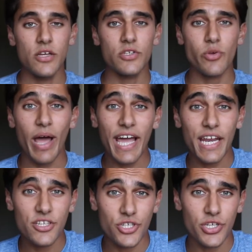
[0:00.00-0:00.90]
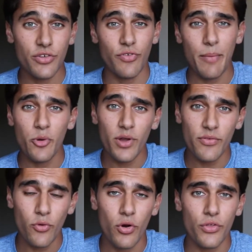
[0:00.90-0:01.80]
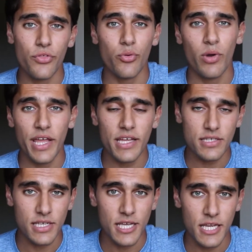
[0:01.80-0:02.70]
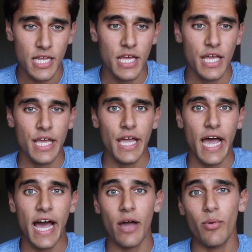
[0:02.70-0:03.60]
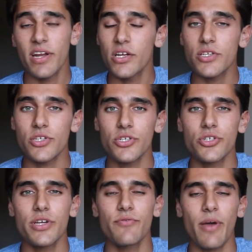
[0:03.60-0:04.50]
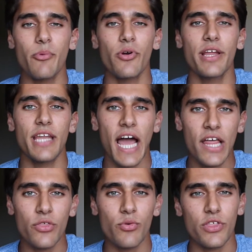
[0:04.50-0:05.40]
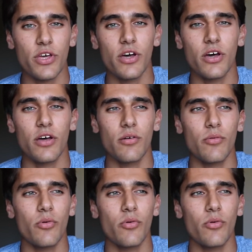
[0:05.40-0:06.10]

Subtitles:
So I got injured February 4th, 2018. I went into surgery February 9th with a